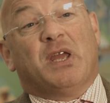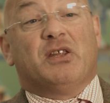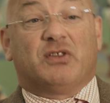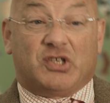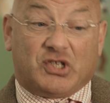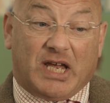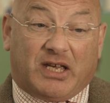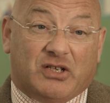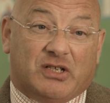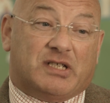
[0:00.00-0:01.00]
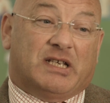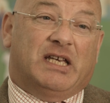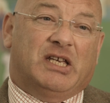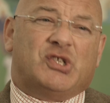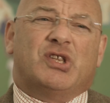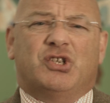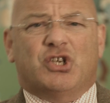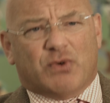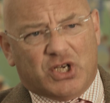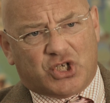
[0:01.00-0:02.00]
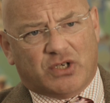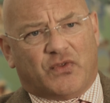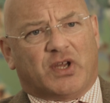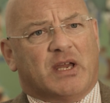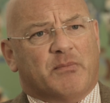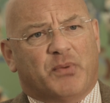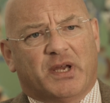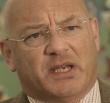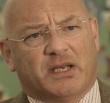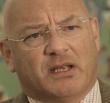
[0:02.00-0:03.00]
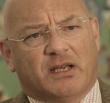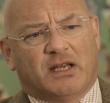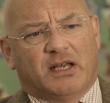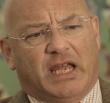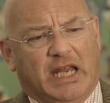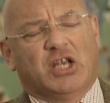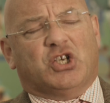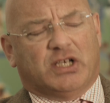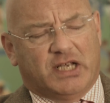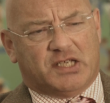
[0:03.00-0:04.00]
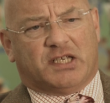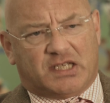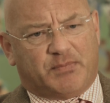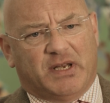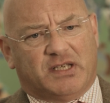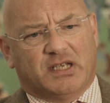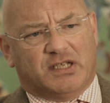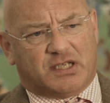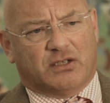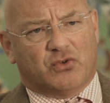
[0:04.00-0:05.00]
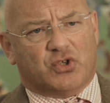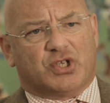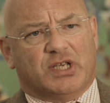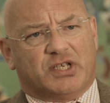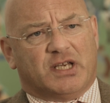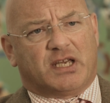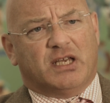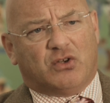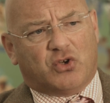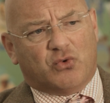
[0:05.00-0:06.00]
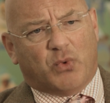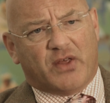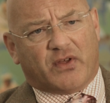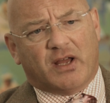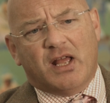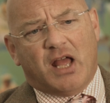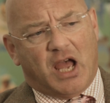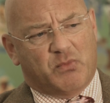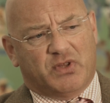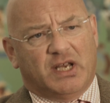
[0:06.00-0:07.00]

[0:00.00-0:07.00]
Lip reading: The second is the duration of the campaign. Initially, it's expected to launch the attack in good weather, and within